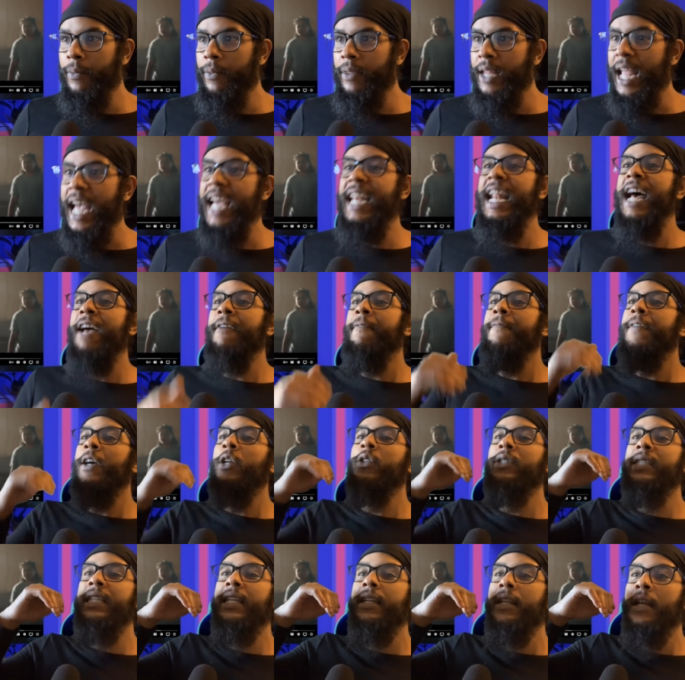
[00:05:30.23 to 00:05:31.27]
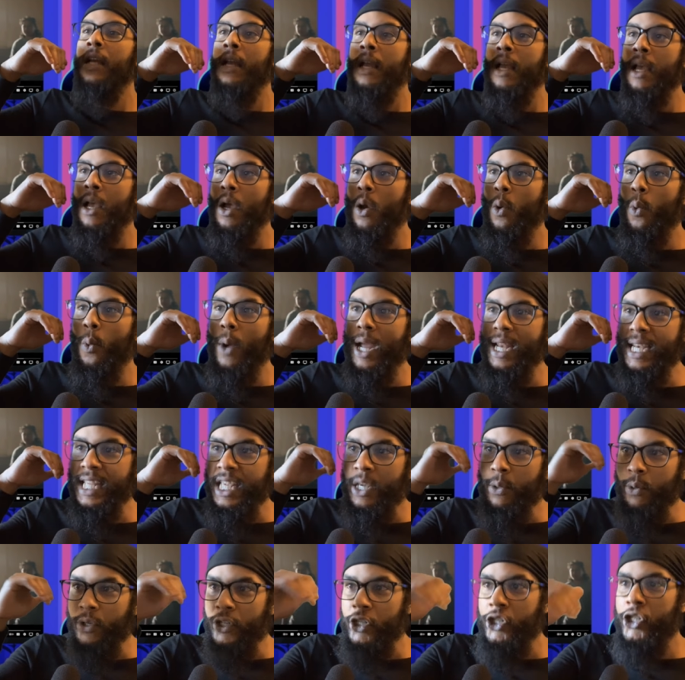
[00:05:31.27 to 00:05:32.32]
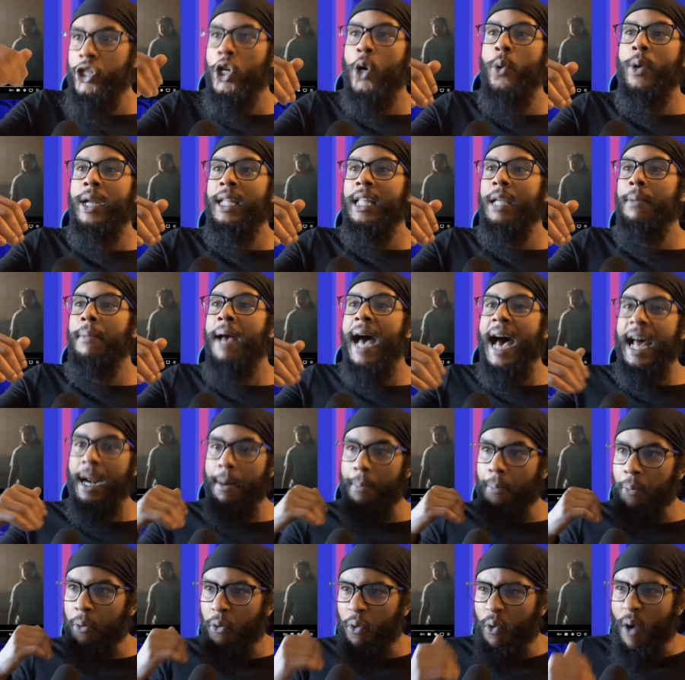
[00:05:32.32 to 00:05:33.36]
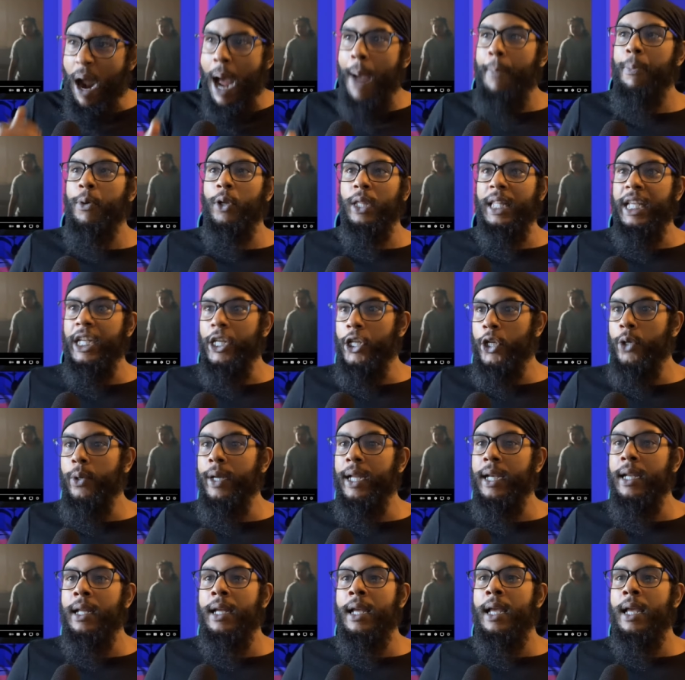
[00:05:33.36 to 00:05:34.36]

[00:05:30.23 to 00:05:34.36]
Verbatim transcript: And I felt it when he was showing them how to properly do it.